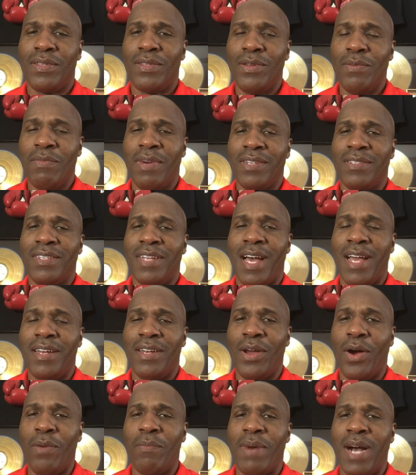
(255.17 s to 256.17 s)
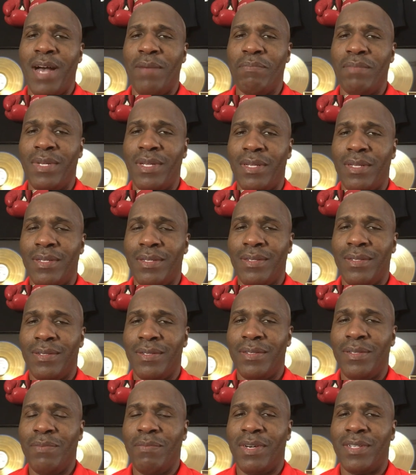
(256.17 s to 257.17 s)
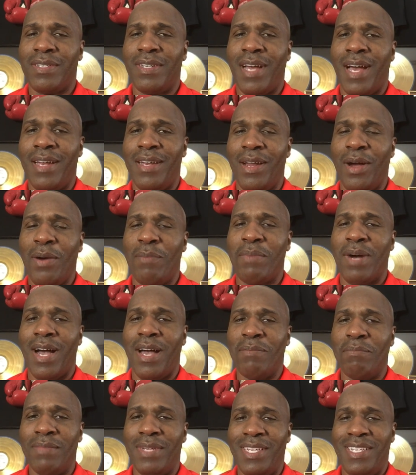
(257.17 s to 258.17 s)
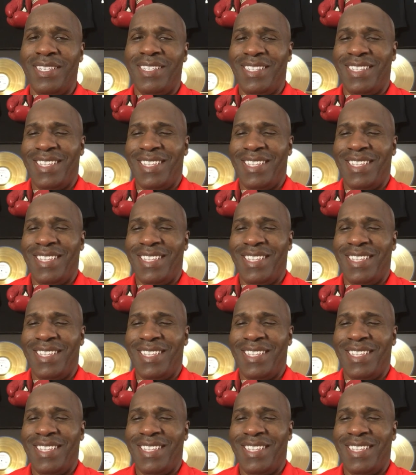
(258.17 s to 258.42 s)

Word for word: you must not know about me. You must not know about me.